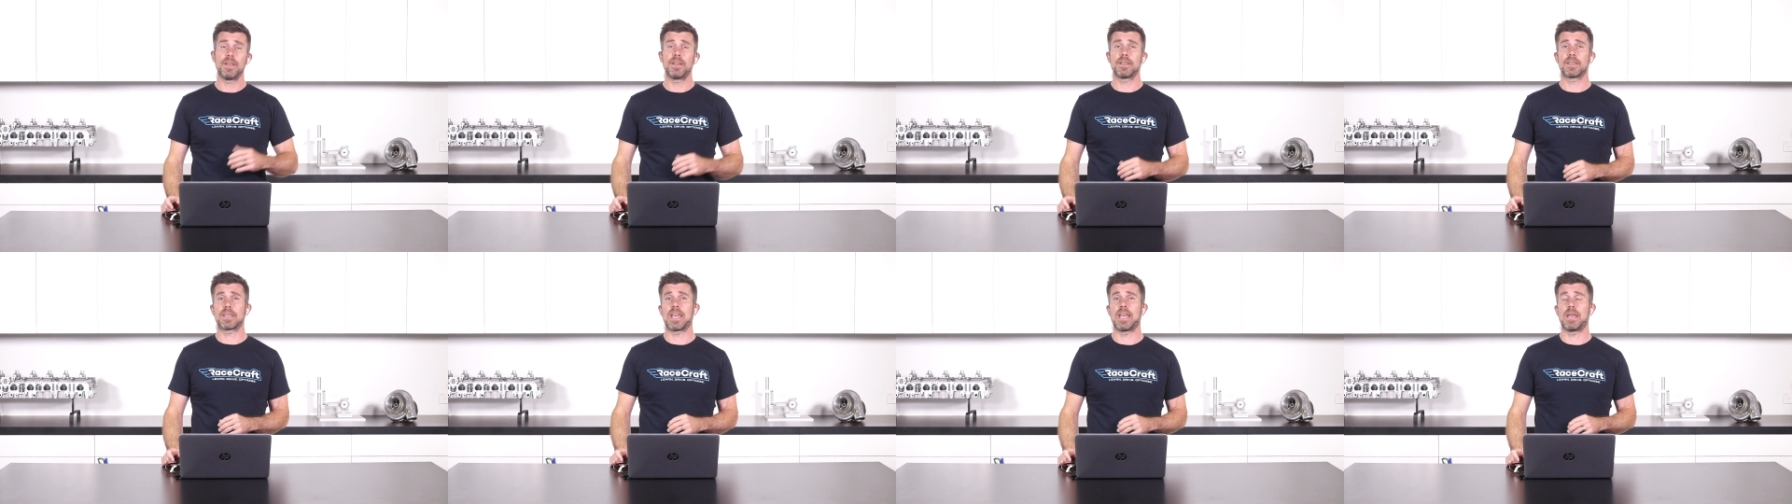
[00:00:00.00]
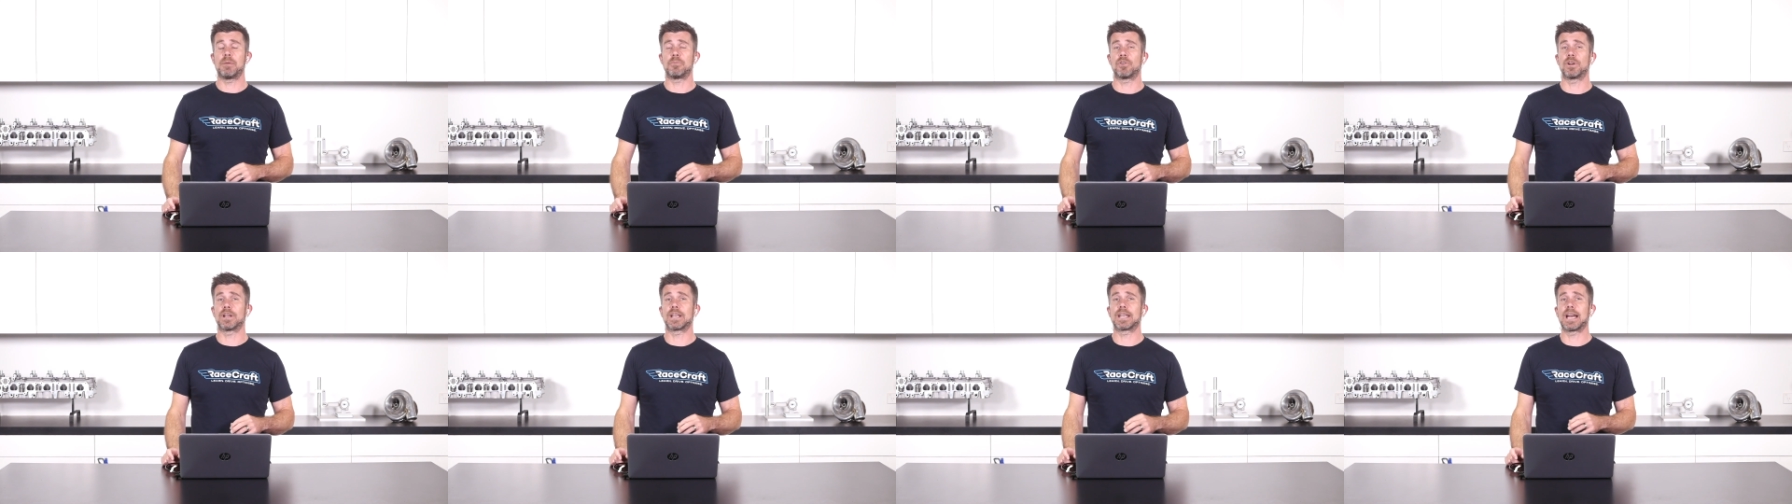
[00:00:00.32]

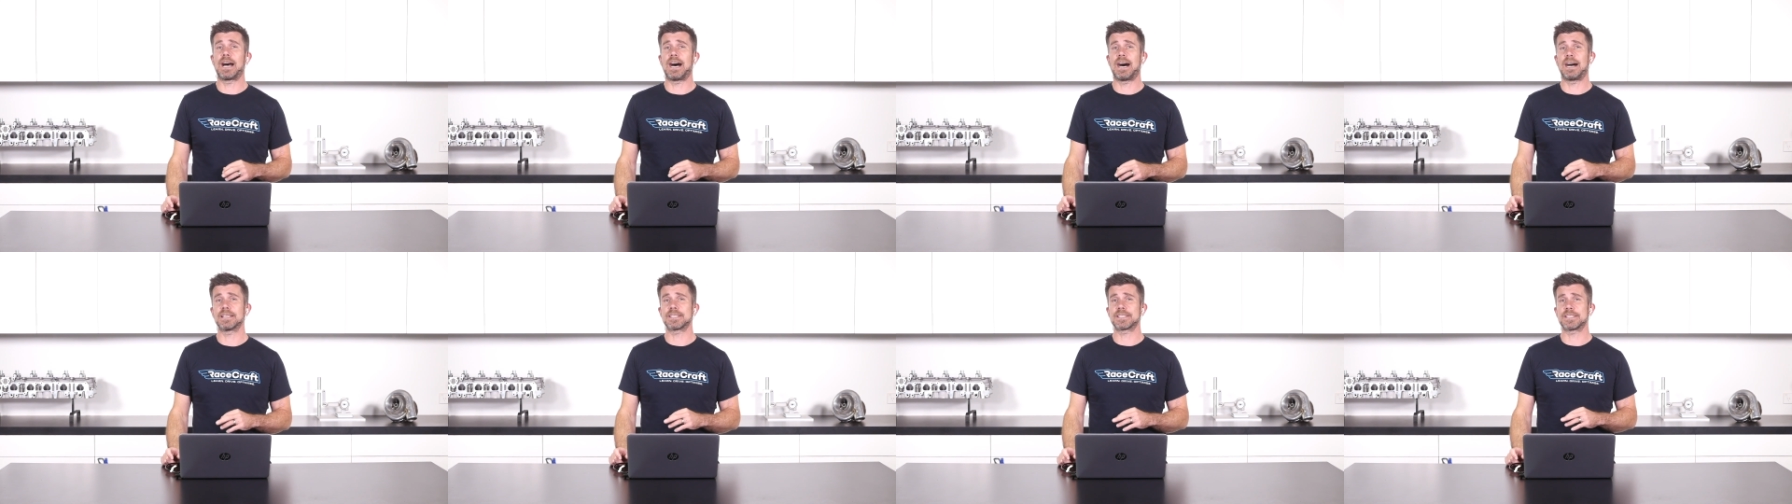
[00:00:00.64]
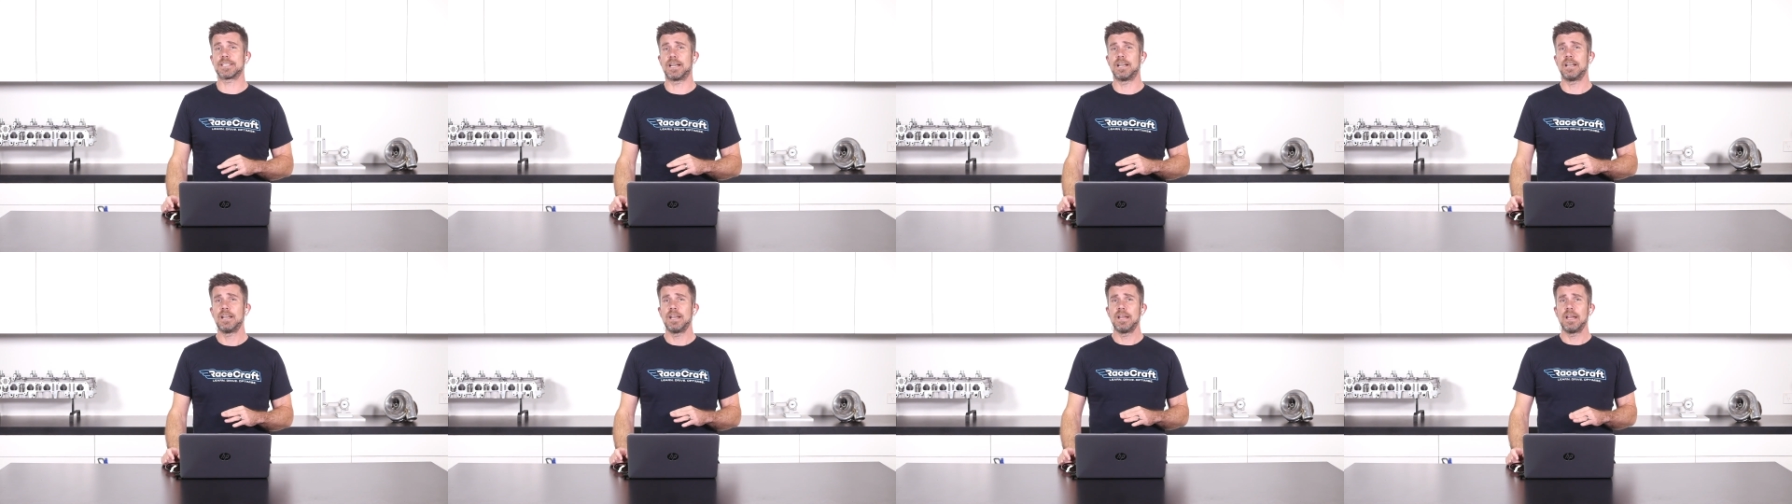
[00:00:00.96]
camber and
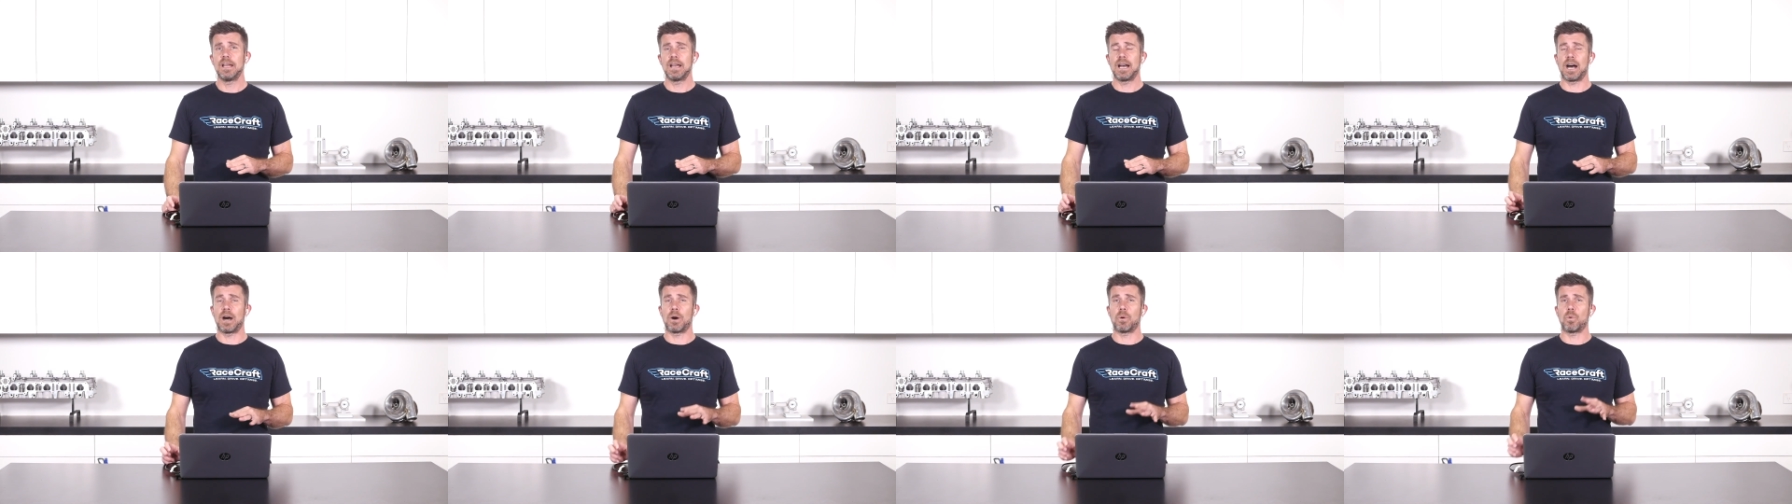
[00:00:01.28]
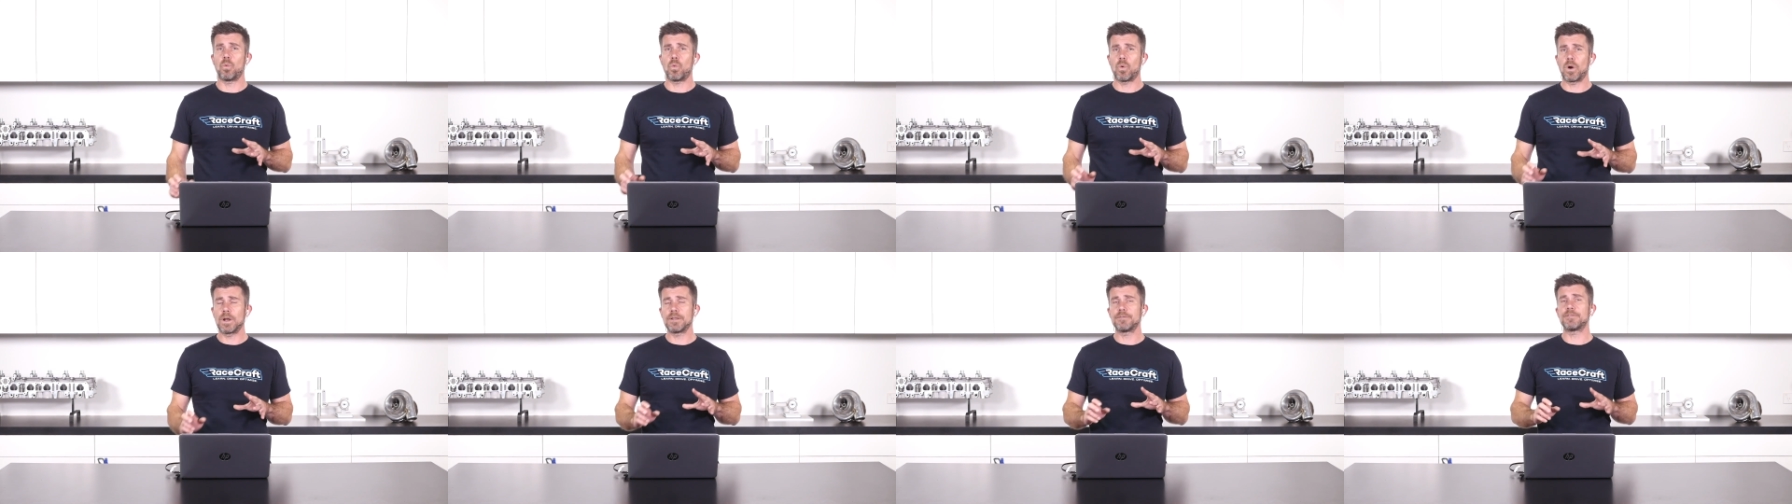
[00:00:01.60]
caster, uh,
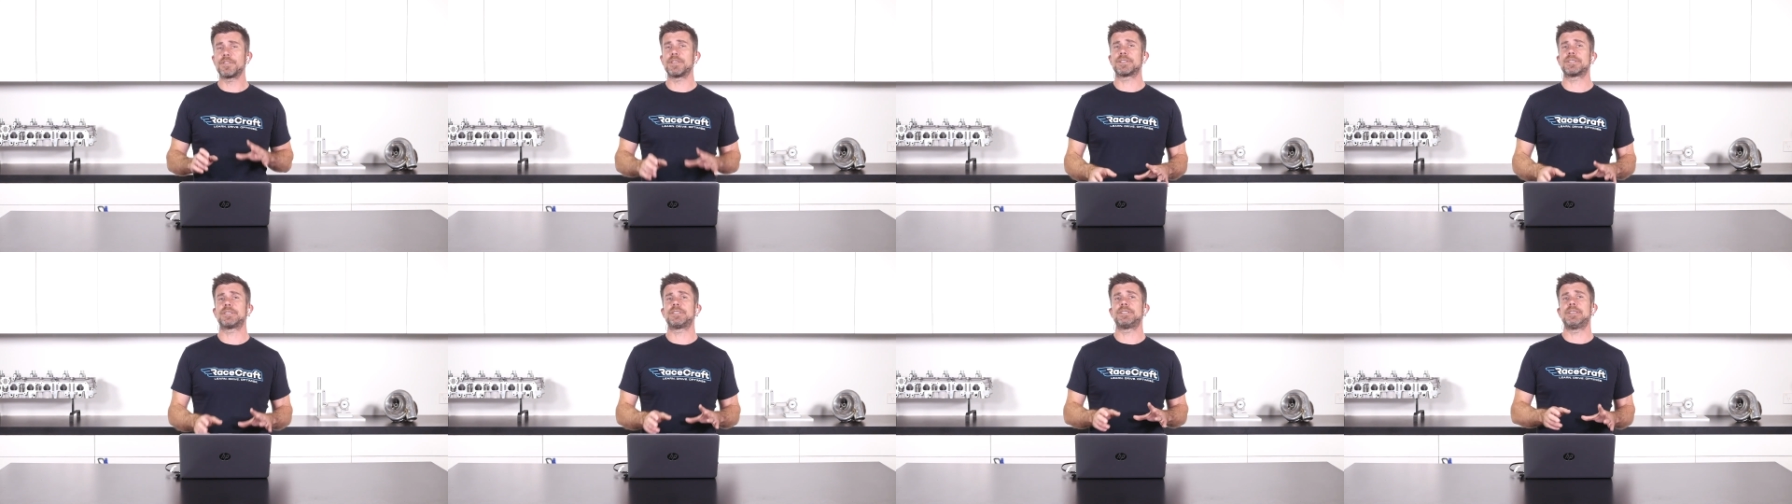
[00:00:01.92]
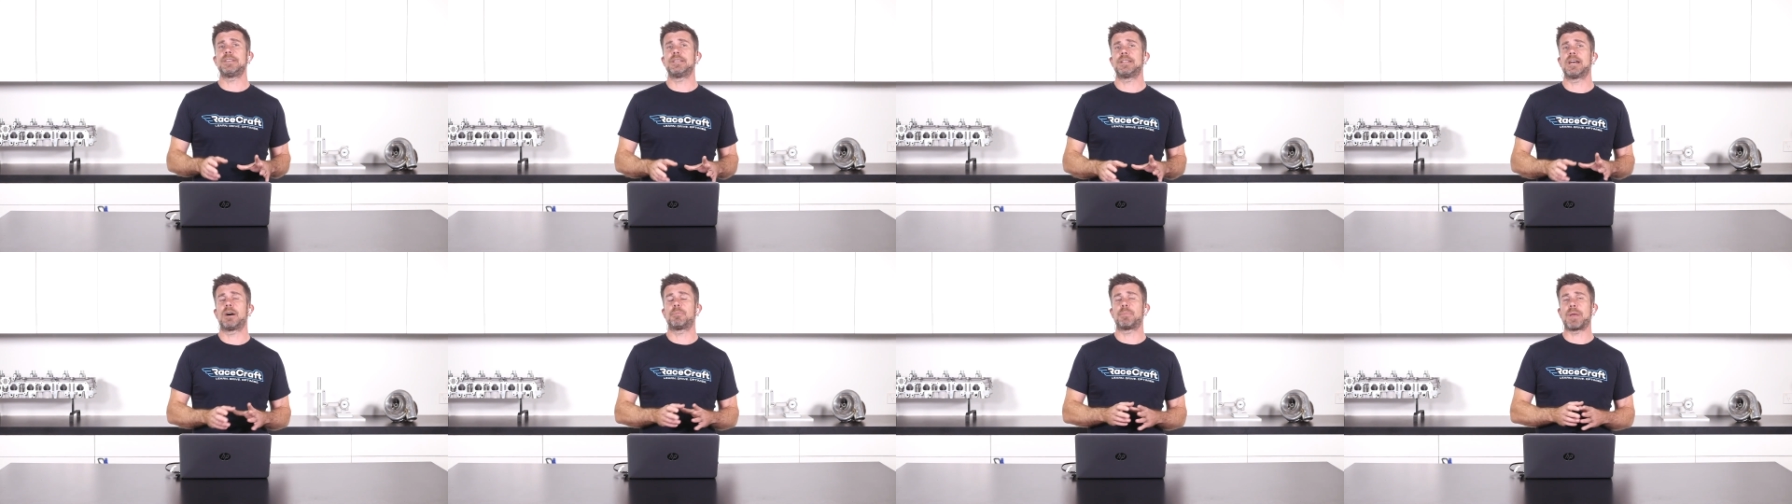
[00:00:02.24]
one of the
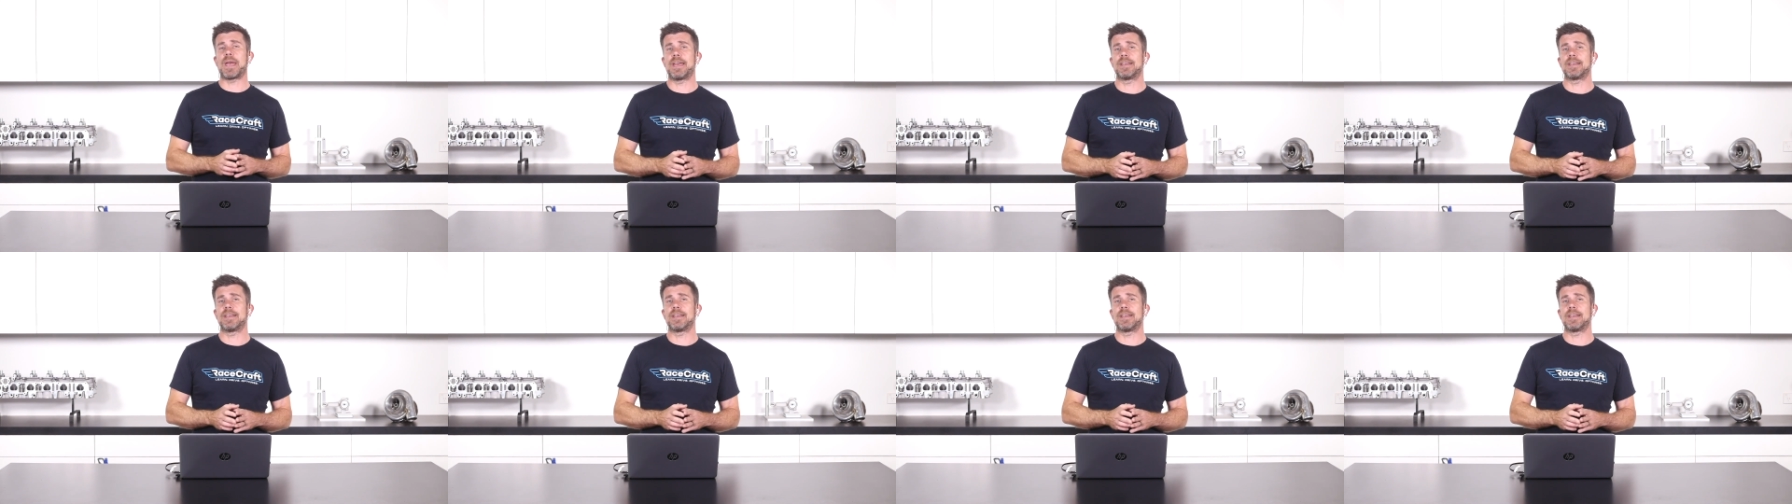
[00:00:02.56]
setup